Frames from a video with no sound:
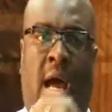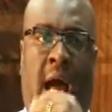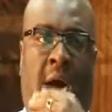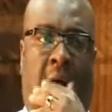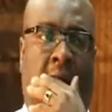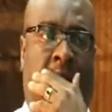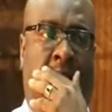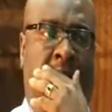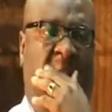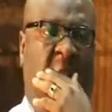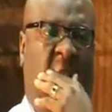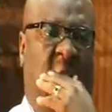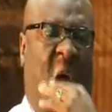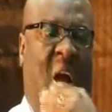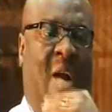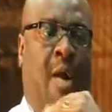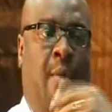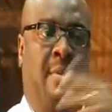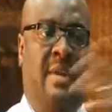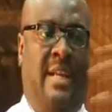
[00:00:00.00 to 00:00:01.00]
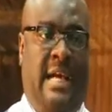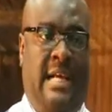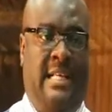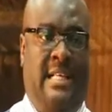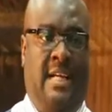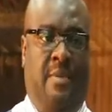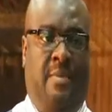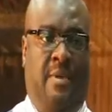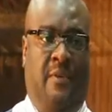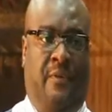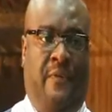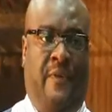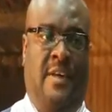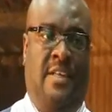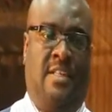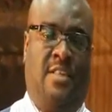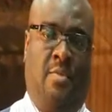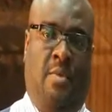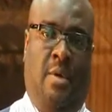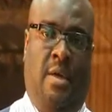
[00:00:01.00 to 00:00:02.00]
And so I communicated with the
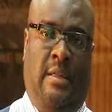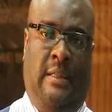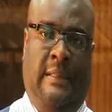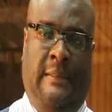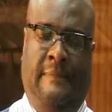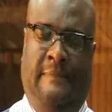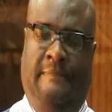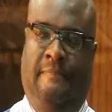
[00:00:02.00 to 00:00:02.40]
first one.